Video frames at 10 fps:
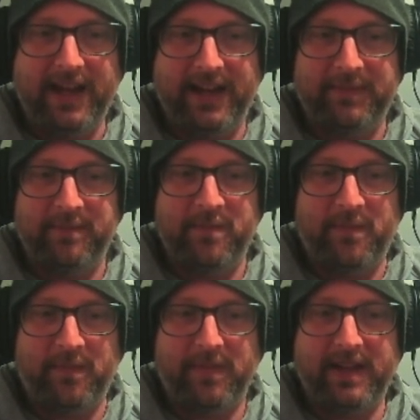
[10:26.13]

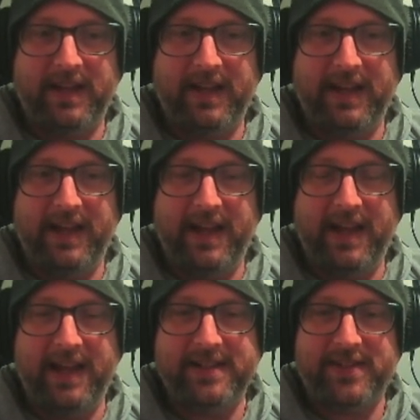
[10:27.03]
Um,
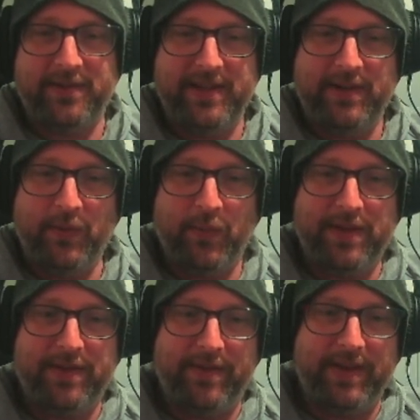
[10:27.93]
and so then
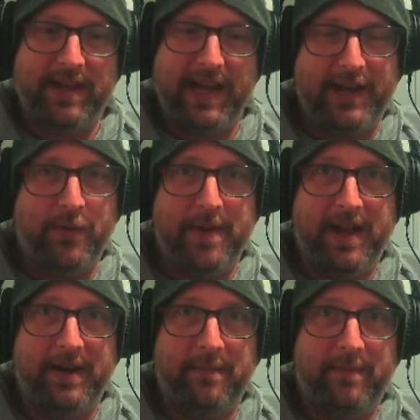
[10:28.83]
with the Echo
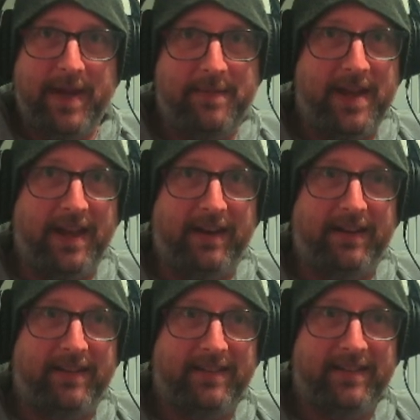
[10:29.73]
Man Batman